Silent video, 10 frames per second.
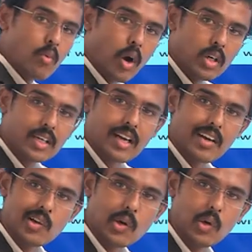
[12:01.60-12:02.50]
want to
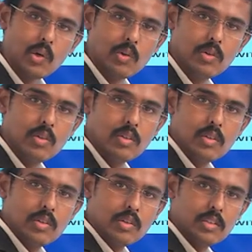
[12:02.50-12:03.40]
control
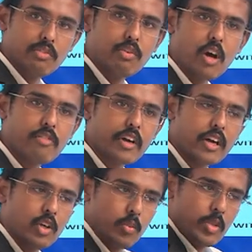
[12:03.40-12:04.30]
the flow of
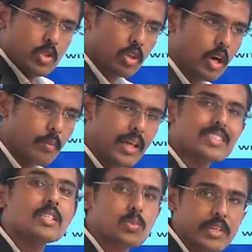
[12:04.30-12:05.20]
current to be stopped
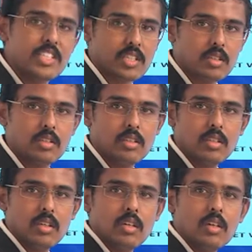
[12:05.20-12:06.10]
as a switch,
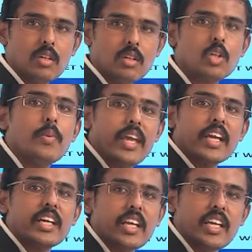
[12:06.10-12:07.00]
to be
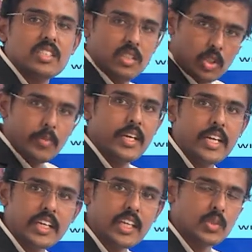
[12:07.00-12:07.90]
increased, to be
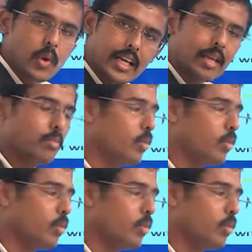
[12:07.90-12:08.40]
decreased. What I am